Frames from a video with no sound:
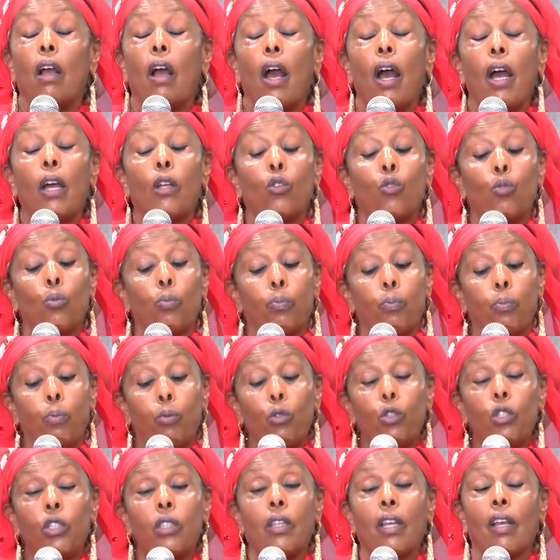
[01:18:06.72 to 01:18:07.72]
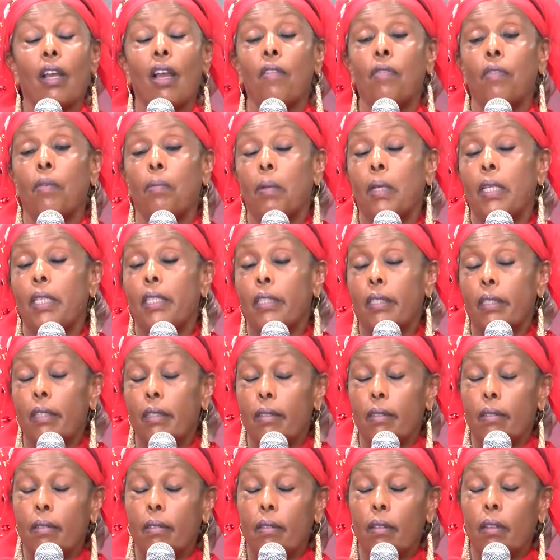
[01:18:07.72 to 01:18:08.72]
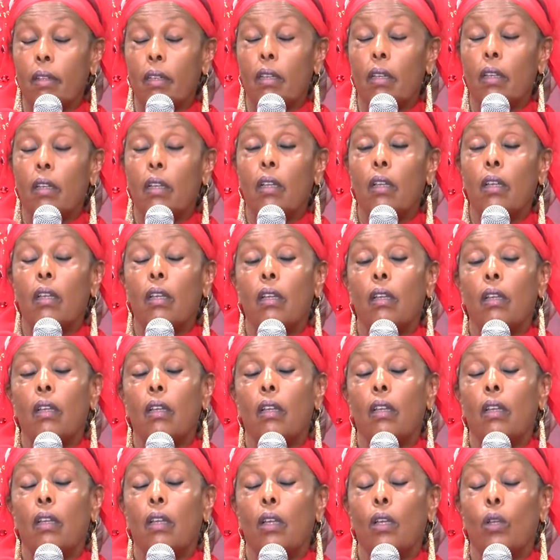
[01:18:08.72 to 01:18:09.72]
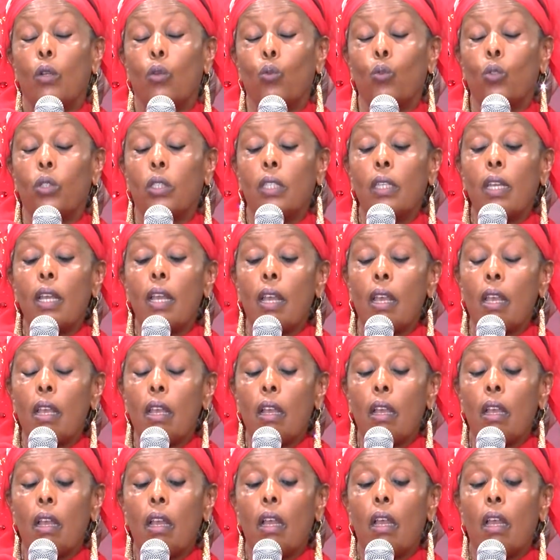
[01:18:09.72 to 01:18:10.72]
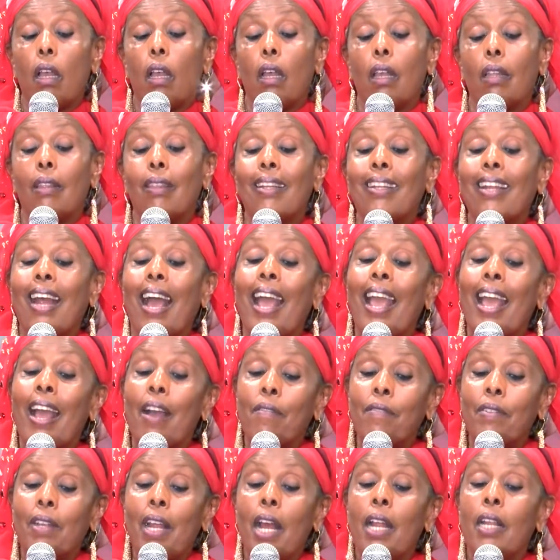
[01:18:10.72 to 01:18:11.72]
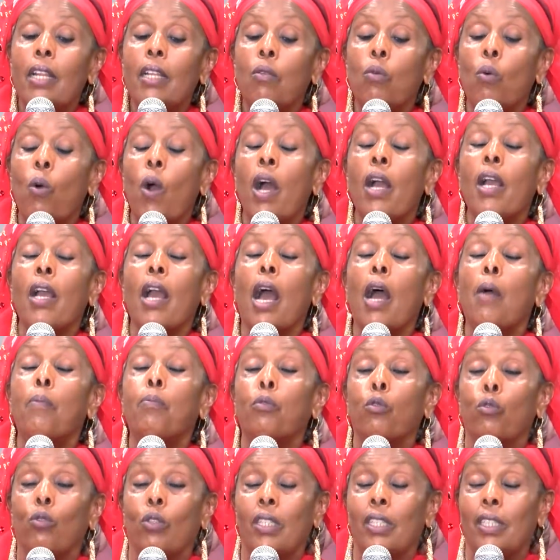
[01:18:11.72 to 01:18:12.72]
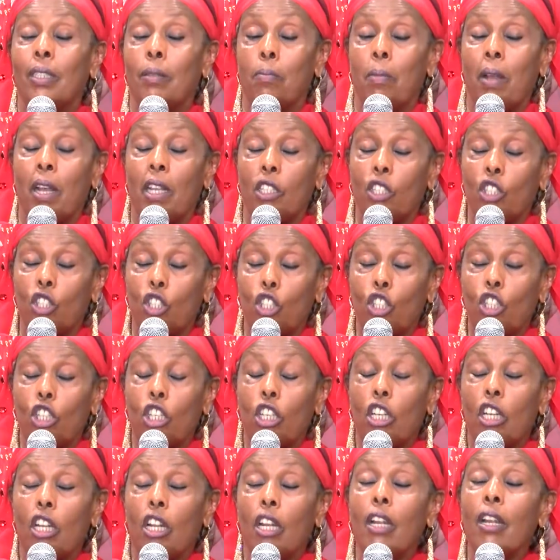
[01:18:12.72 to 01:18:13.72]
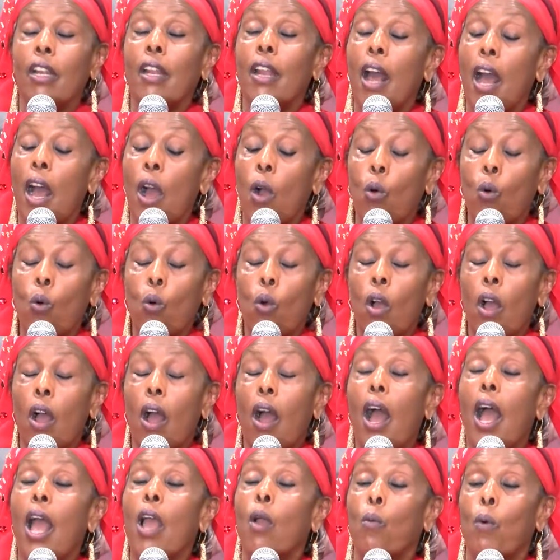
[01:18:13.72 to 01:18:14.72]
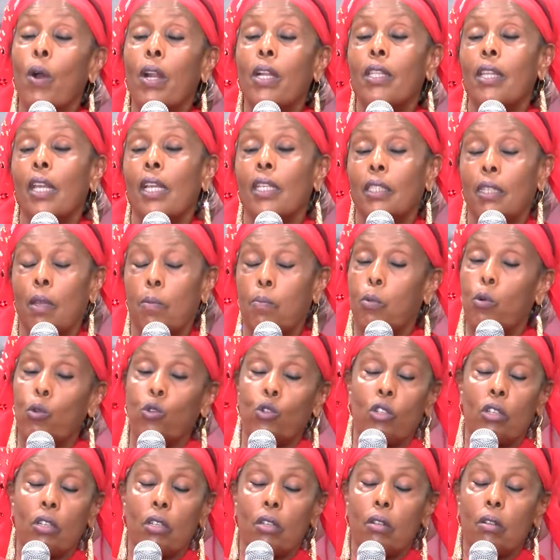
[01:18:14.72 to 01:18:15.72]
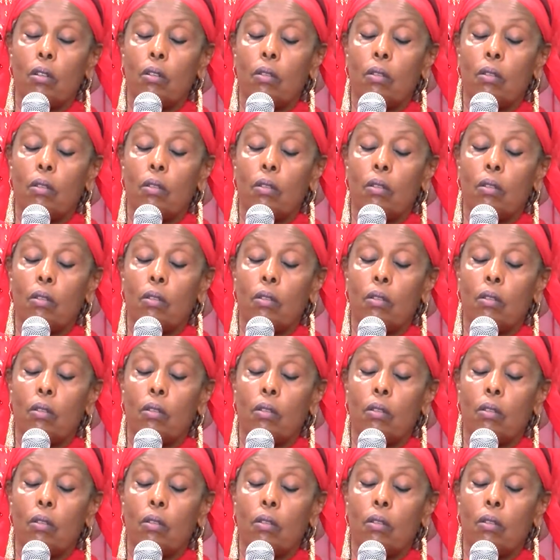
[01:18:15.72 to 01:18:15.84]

had to push the government to say that I have done work up to this much. Now, I want their support.